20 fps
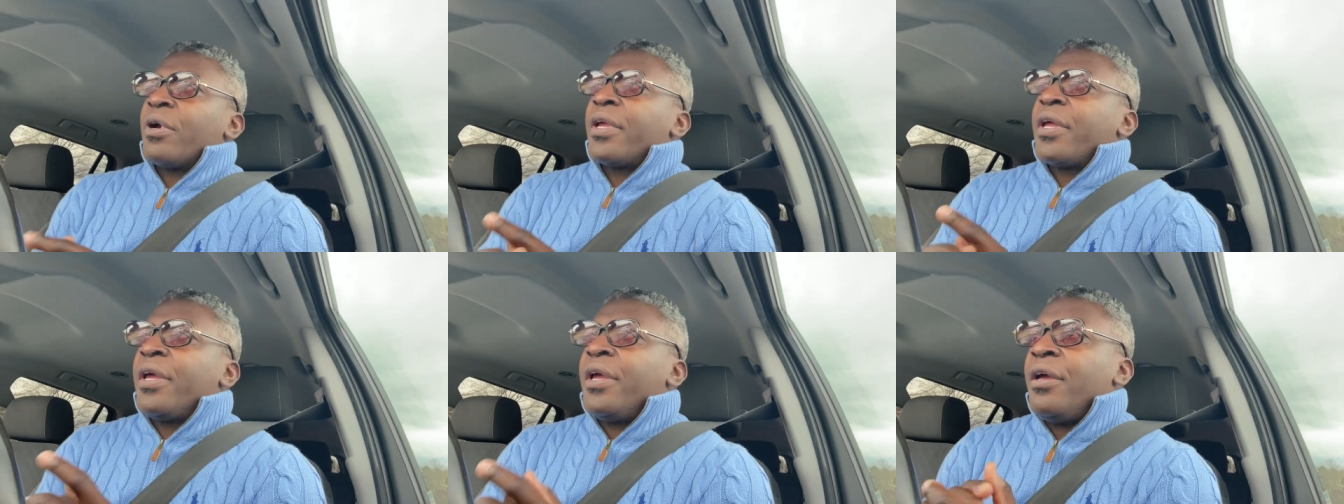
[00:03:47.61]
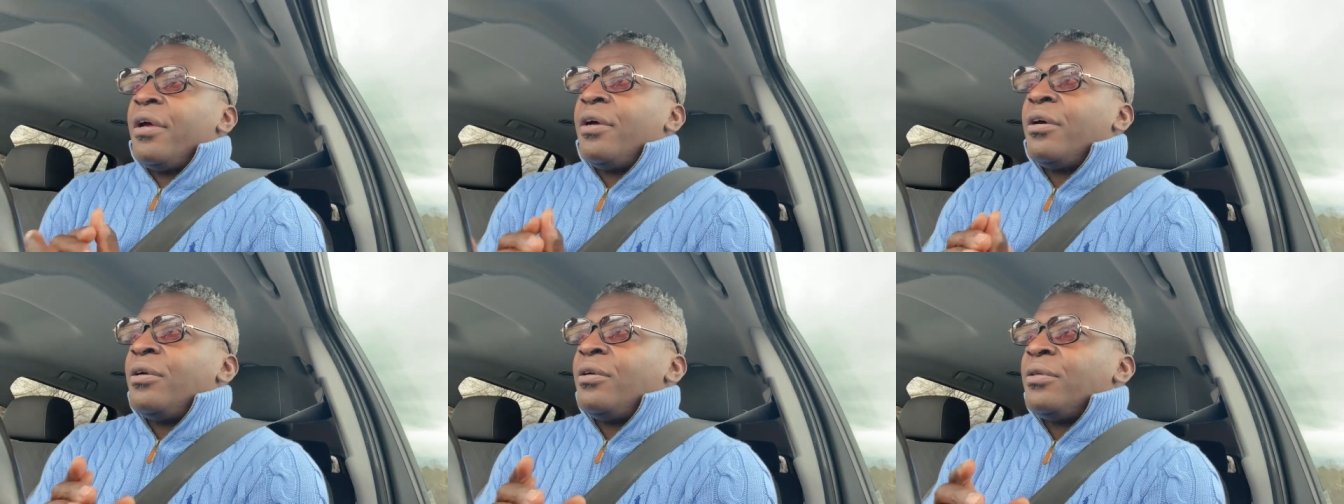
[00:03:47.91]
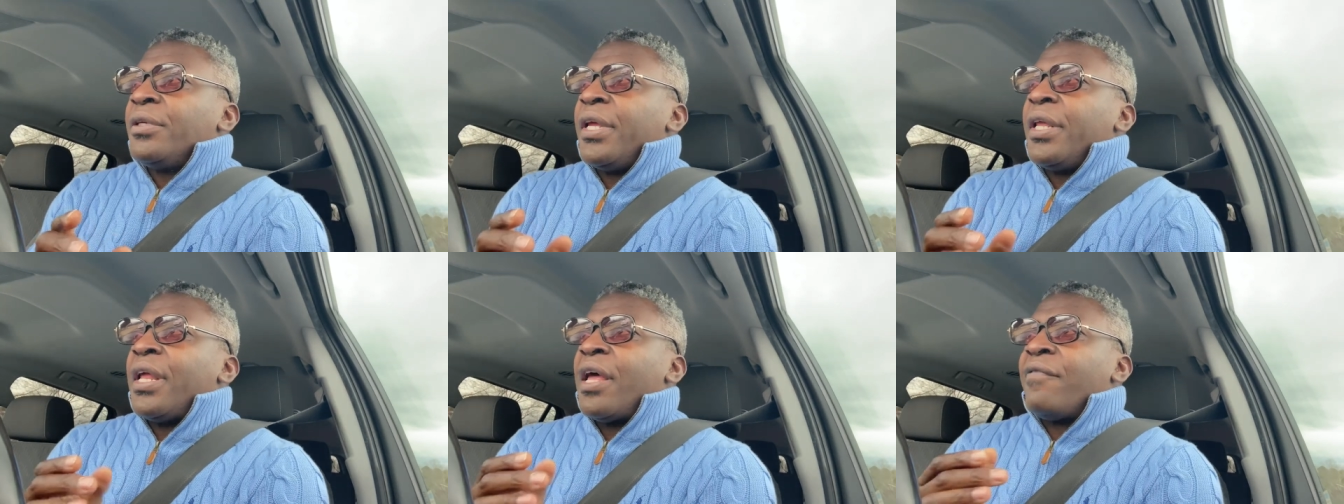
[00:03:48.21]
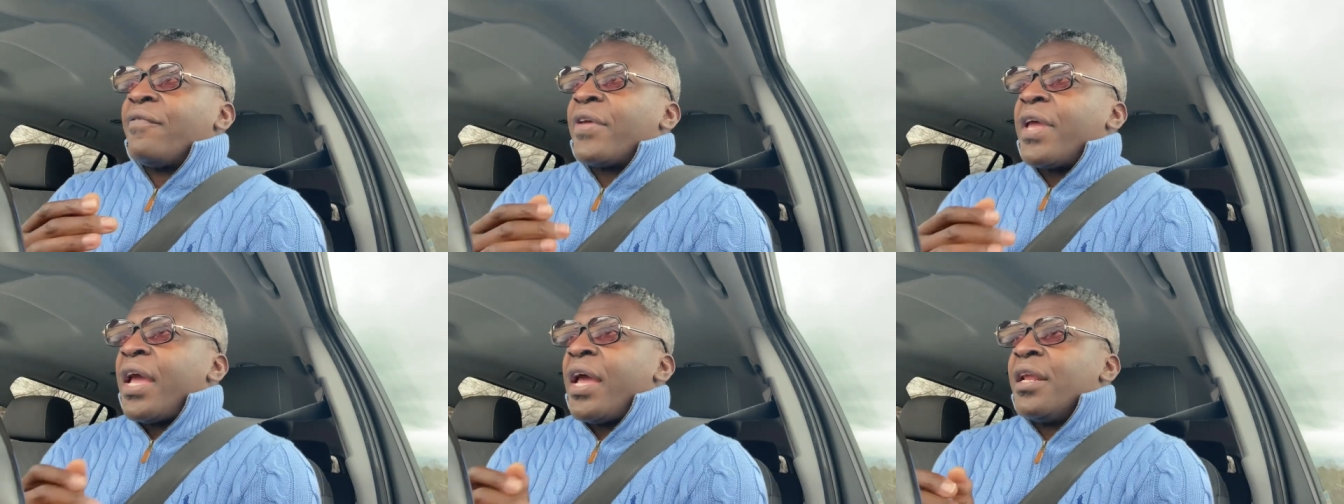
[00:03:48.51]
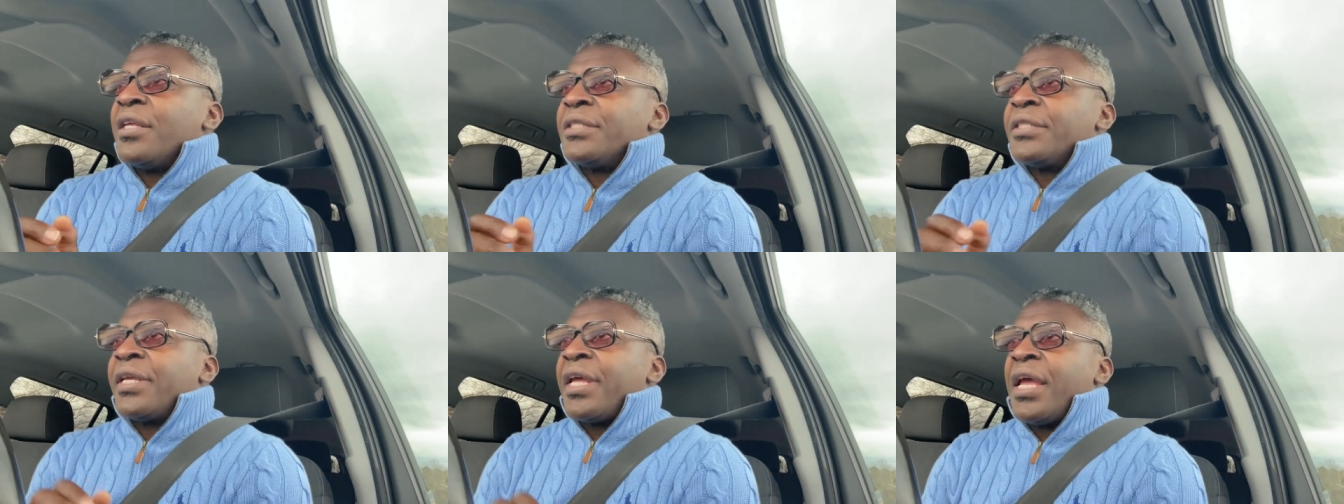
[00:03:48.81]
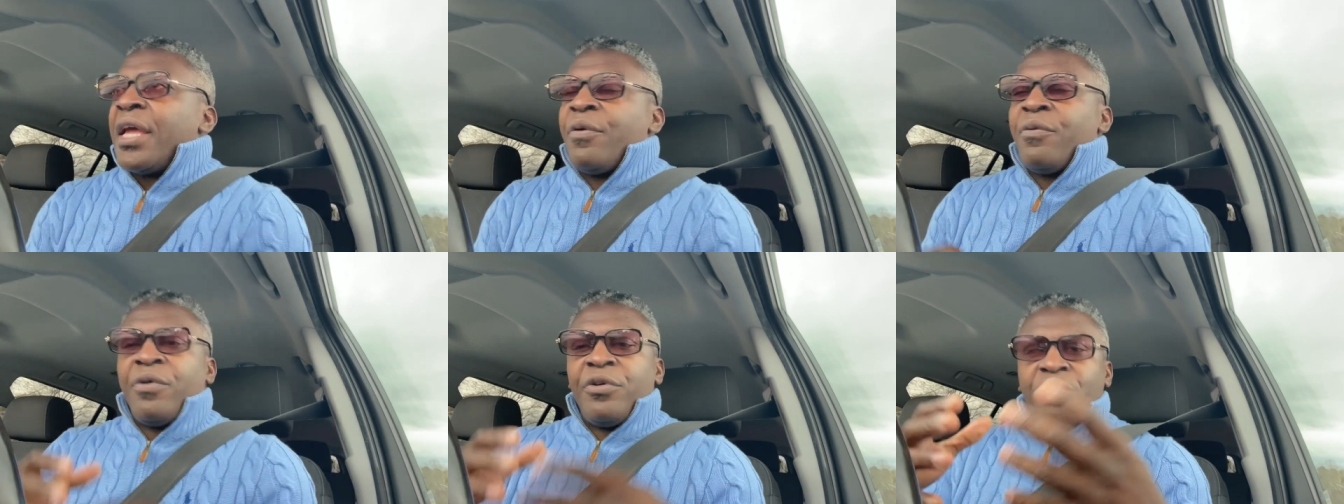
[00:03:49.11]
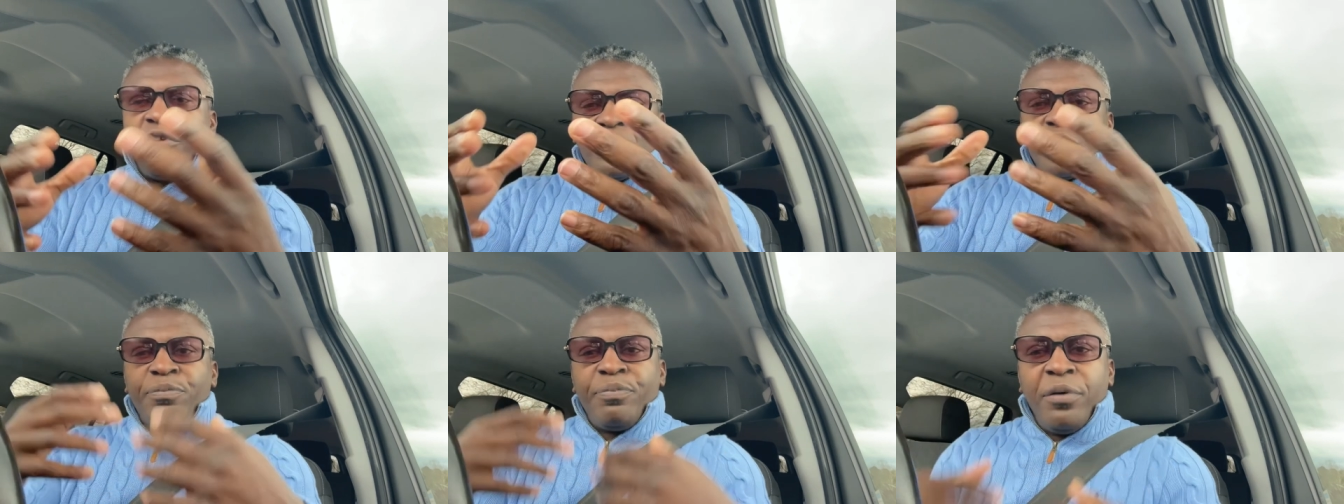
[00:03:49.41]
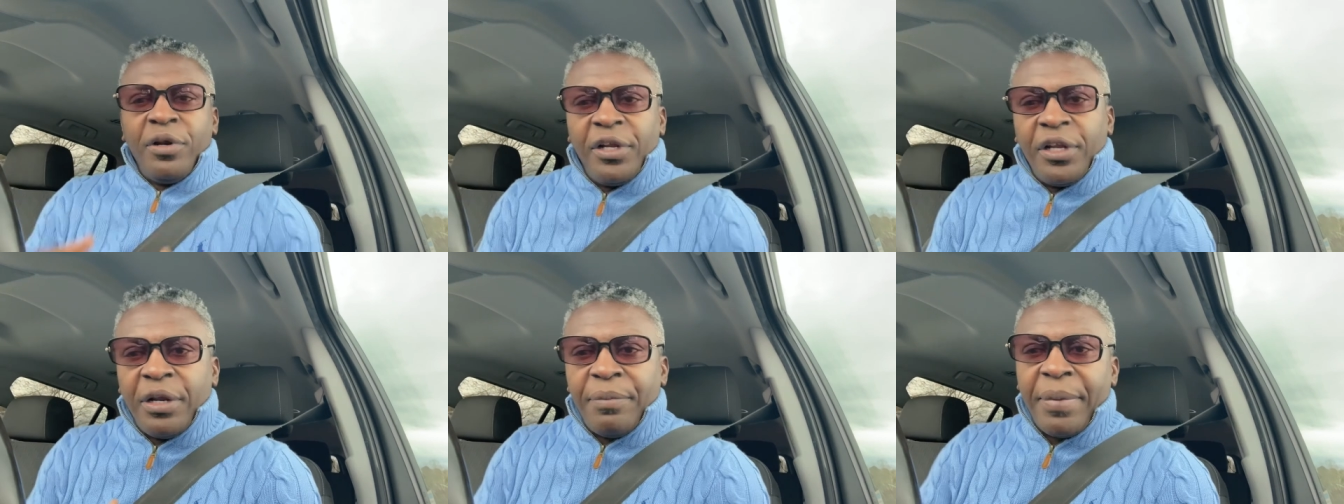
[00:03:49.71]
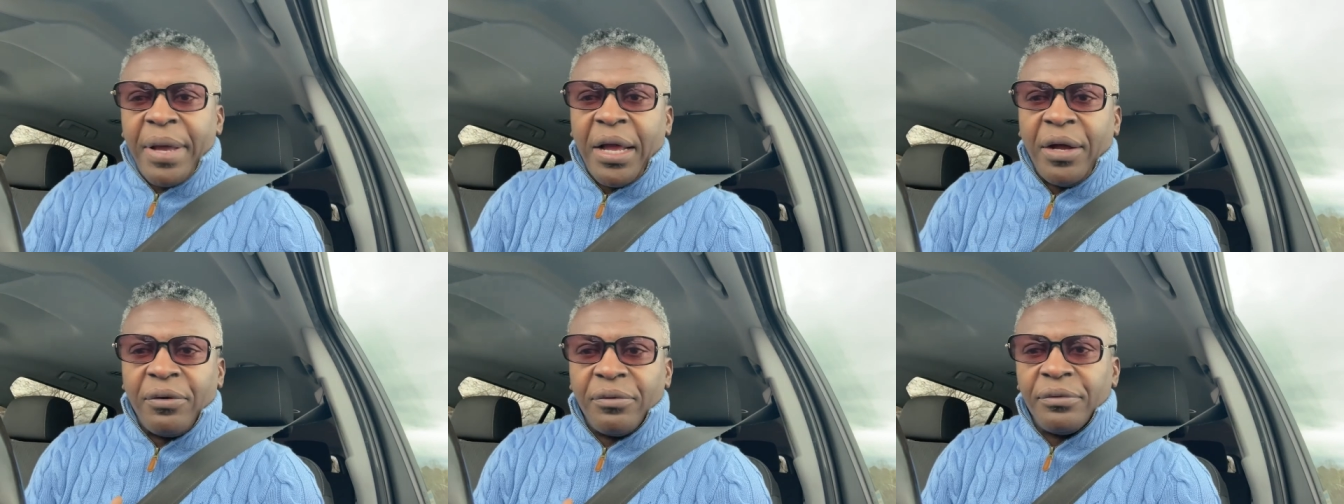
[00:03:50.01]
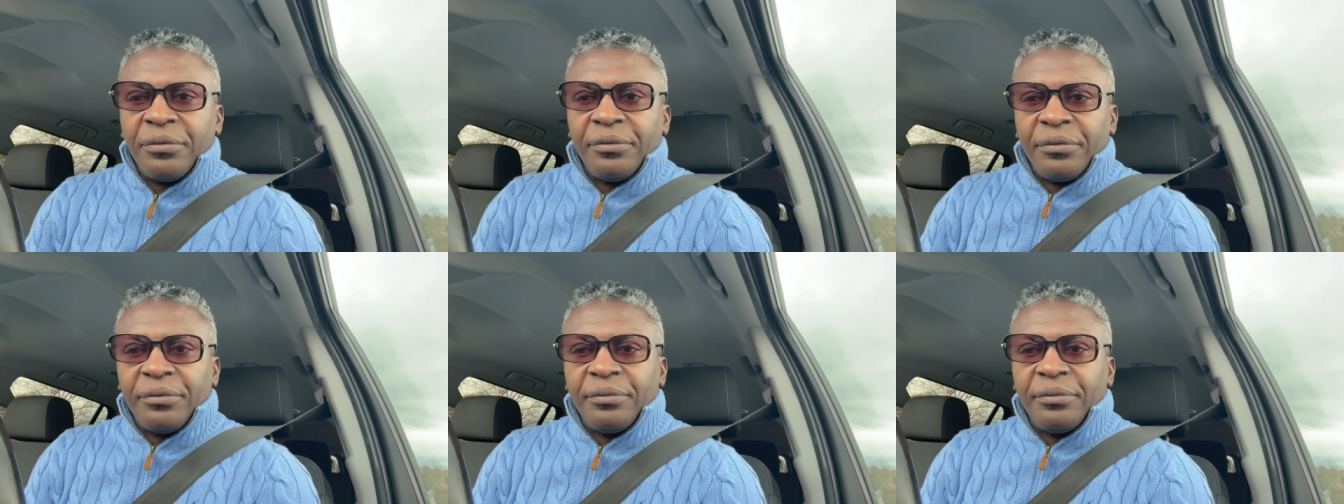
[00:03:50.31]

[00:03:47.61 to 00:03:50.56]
killed in Afghanistan when you was pulling them out,